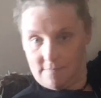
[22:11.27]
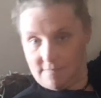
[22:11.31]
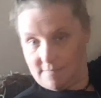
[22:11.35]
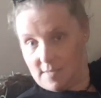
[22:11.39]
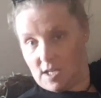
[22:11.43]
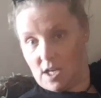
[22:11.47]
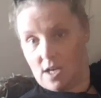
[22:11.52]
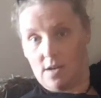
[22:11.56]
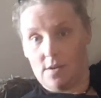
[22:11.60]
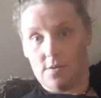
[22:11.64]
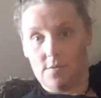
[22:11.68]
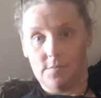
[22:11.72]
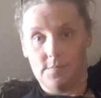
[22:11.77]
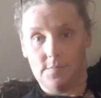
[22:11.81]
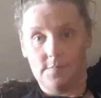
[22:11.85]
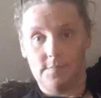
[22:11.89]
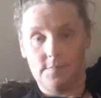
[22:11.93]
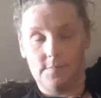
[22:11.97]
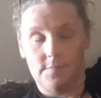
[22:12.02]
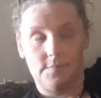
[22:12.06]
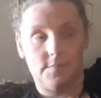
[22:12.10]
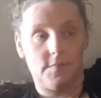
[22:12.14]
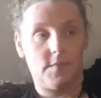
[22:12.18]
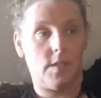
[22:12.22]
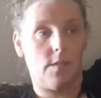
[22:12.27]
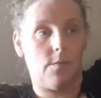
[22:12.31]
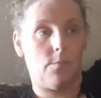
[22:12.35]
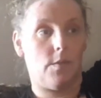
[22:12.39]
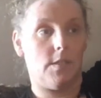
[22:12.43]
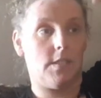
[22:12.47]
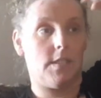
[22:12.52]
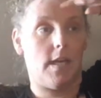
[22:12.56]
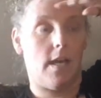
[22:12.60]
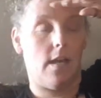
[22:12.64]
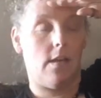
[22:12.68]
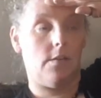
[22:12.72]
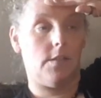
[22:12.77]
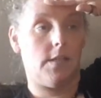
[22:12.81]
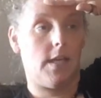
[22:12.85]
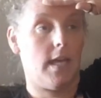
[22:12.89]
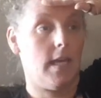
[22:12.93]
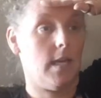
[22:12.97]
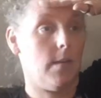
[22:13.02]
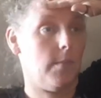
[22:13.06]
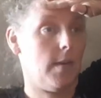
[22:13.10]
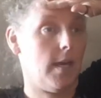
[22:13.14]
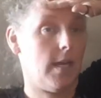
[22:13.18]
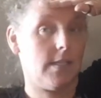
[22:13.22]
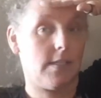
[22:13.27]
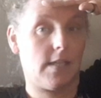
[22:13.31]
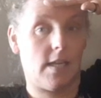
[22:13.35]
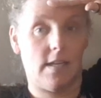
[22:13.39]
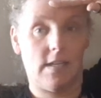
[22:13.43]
yeah, it went to hell in a handbasket.